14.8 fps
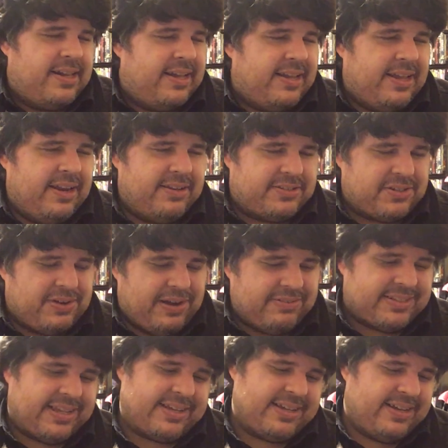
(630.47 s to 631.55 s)
you know, so I
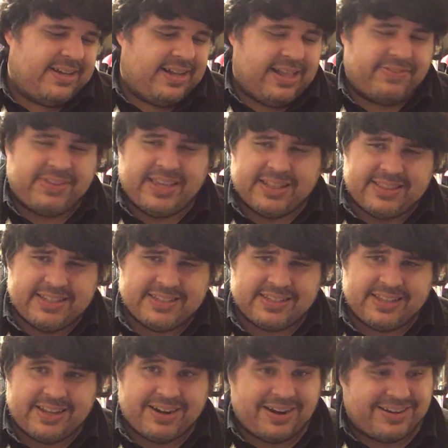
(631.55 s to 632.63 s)
was like, oh, I'll have to get these
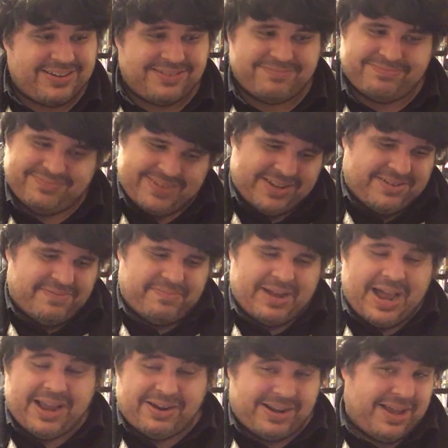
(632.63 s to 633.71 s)
later. I couldn't
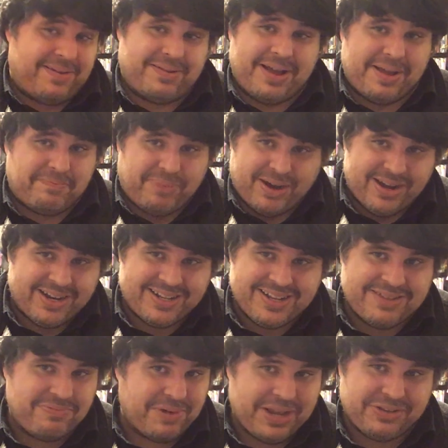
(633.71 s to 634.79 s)
buy it. I bought
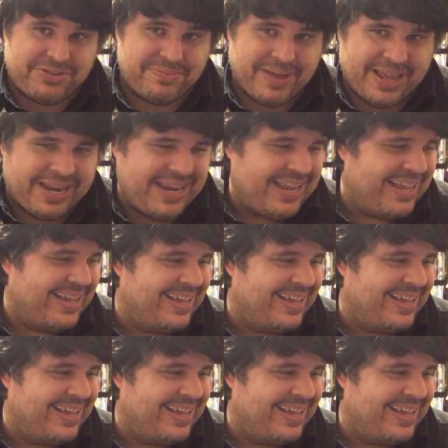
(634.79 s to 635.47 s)
way too many.